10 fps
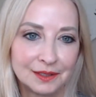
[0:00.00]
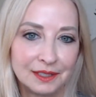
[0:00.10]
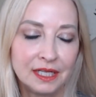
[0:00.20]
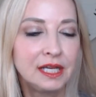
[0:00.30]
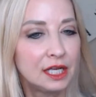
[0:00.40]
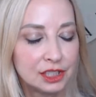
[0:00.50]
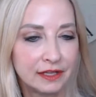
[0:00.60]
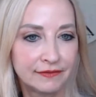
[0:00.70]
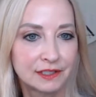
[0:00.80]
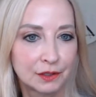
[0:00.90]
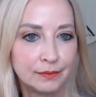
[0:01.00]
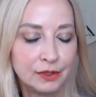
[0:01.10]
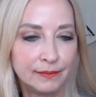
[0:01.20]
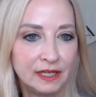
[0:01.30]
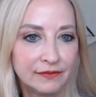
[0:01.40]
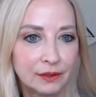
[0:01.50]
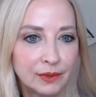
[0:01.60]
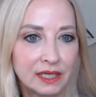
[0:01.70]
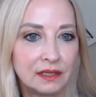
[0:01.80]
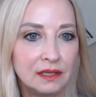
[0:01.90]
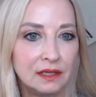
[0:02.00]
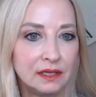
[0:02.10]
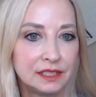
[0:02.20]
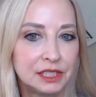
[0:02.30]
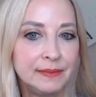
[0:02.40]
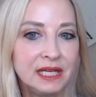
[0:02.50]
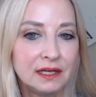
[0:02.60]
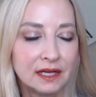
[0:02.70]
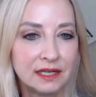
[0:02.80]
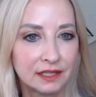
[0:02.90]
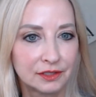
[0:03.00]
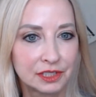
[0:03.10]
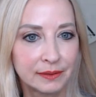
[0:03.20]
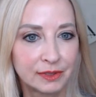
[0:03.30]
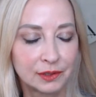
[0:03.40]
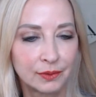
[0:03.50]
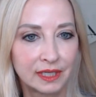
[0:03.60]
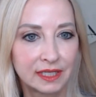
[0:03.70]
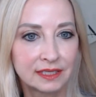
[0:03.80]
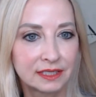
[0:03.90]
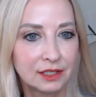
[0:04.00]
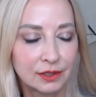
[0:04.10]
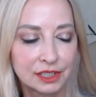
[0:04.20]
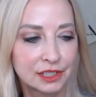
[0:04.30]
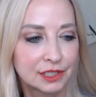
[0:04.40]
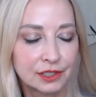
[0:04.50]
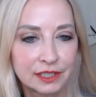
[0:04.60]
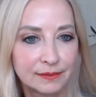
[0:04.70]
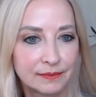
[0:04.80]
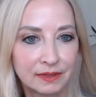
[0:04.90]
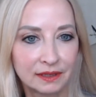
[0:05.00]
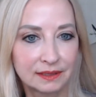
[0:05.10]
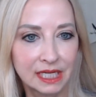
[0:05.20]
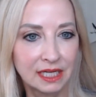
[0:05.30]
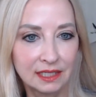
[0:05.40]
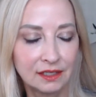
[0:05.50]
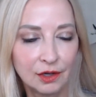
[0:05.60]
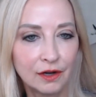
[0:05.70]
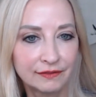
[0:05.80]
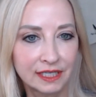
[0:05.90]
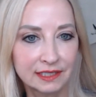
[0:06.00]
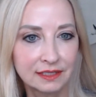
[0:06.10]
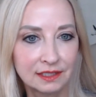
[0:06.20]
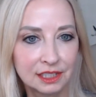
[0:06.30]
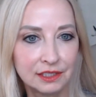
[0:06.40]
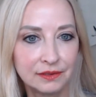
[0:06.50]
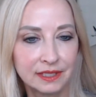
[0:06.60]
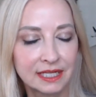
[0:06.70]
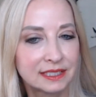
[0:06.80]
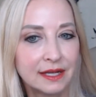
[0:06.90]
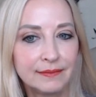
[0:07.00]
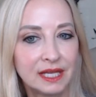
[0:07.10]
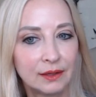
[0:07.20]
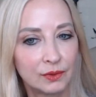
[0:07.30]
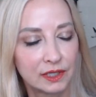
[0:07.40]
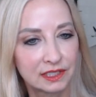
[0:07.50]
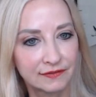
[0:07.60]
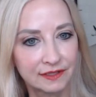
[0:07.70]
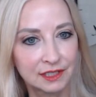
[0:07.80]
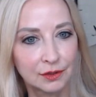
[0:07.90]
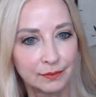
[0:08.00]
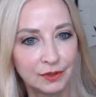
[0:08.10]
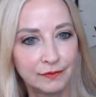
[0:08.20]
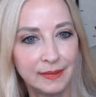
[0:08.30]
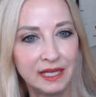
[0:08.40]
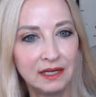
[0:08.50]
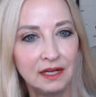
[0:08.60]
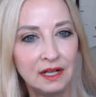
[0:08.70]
engage in that physical movement, if you will. To me, another similar one is, I just started taking golf lessons too. That same thing where it's a physical movement,